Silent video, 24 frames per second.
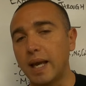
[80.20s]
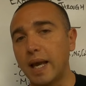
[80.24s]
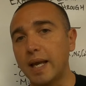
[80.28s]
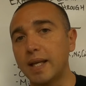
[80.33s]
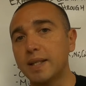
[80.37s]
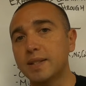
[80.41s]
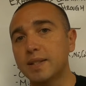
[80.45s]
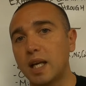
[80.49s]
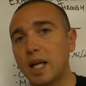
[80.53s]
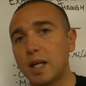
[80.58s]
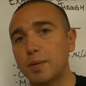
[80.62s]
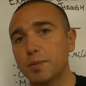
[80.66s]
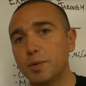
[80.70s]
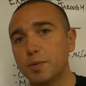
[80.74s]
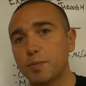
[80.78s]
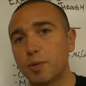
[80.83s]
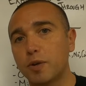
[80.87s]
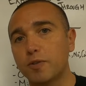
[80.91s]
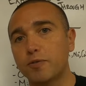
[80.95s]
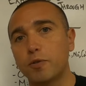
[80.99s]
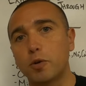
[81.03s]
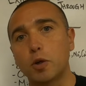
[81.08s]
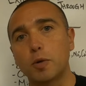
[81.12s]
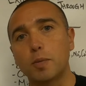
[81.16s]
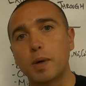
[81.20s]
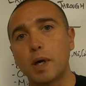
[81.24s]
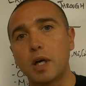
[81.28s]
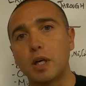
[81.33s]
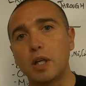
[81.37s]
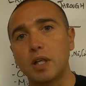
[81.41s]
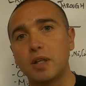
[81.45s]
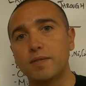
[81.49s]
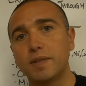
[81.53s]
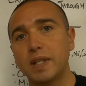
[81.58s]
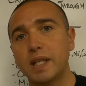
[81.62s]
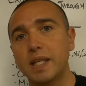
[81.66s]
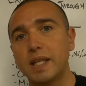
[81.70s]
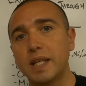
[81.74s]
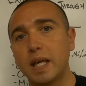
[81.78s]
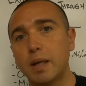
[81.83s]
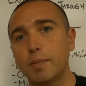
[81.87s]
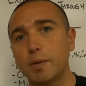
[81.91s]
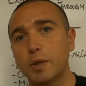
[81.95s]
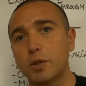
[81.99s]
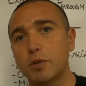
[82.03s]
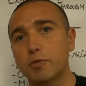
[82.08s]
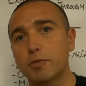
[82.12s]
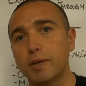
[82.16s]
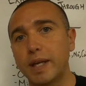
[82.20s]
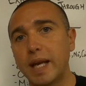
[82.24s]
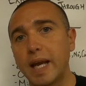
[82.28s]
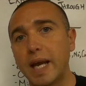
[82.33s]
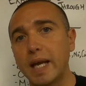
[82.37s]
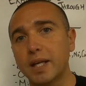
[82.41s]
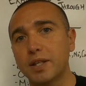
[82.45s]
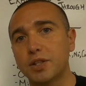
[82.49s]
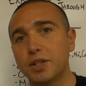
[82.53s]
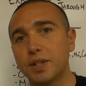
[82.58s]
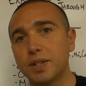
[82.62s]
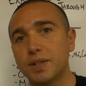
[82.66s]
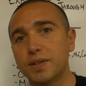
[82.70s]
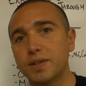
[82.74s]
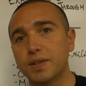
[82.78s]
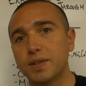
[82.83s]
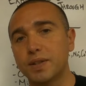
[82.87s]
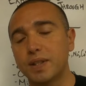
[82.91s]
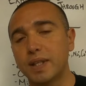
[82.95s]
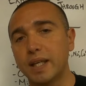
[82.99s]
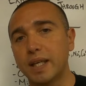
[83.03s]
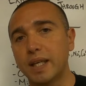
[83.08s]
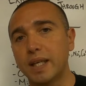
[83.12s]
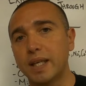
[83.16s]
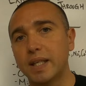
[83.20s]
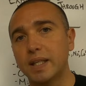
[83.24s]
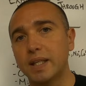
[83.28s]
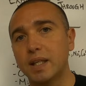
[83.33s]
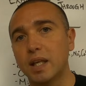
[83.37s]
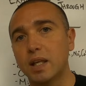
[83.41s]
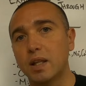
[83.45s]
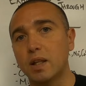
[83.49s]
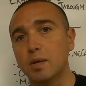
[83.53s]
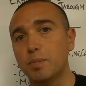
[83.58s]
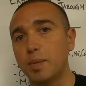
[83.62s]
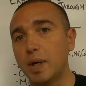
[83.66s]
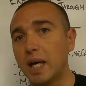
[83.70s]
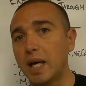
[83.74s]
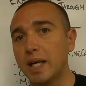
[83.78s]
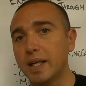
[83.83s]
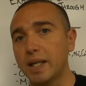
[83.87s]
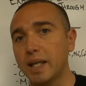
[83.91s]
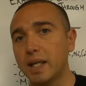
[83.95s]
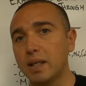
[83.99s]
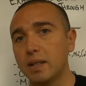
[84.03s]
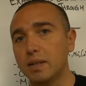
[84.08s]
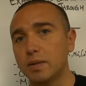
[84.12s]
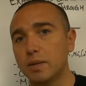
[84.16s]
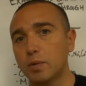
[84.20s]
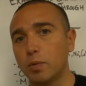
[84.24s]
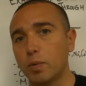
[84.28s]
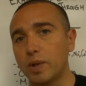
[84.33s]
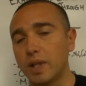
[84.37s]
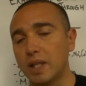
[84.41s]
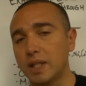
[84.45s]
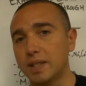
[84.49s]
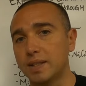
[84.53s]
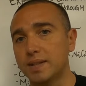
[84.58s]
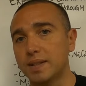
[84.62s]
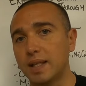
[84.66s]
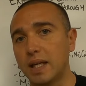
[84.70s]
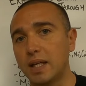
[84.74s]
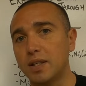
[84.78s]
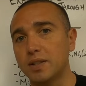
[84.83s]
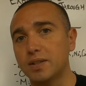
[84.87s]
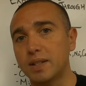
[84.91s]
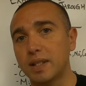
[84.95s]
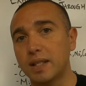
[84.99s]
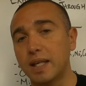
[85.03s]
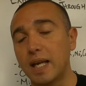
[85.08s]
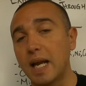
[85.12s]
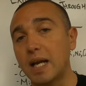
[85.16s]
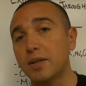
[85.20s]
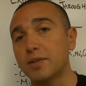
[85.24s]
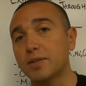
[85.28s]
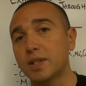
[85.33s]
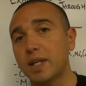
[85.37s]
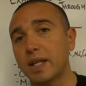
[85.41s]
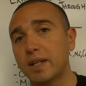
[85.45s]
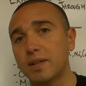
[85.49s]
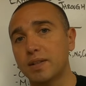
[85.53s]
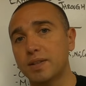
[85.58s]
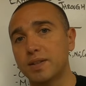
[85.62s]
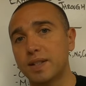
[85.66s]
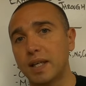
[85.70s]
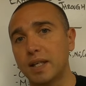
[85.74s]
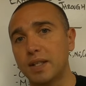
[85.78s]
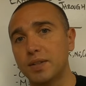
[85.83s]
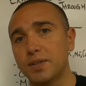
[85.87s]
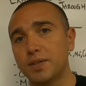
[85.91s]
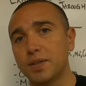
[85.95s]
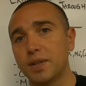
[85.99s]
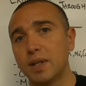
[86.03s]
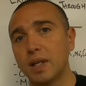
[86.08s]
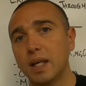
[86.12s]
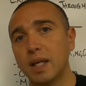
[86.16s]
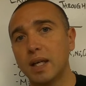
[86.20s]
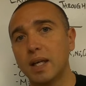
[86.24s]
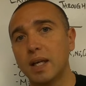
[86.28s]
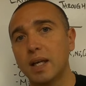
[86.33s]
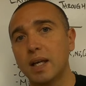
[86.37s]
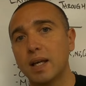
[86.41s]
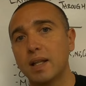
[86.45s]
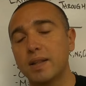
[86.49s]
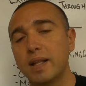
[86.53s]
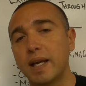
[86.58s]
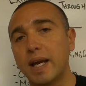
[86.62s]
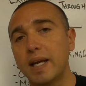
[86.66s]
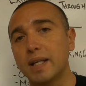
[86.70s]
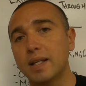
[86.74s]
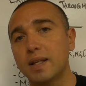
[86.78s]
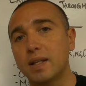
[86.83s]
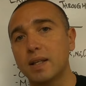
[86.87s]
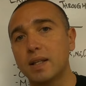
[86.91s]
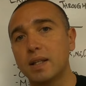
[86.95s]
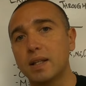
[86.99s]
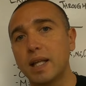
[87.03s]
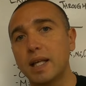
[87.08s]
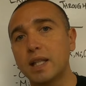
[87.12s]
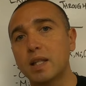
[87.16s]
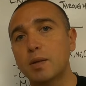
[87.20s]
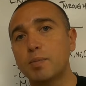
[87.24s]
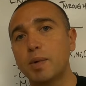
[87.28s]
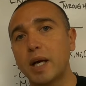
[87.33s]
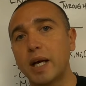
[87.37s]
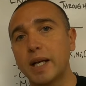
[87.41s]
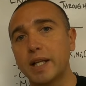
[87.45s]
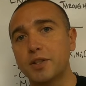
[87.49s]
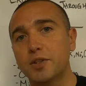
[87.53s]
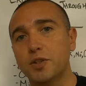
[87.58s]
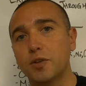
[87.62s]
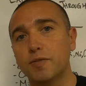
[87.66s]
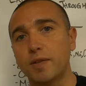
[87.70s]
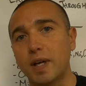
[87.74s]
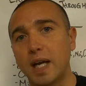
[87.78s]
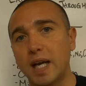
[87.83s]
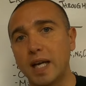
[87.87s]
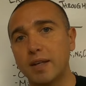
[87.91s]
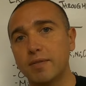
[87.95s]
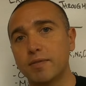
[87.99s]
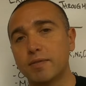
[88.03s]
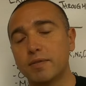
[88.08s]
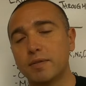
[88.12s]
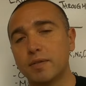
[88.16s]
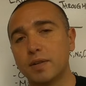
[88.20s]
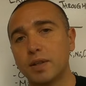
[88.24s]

Enzymes perform all of the chemical reactions in the body, within the cells and outside of the cells, that let the body survive.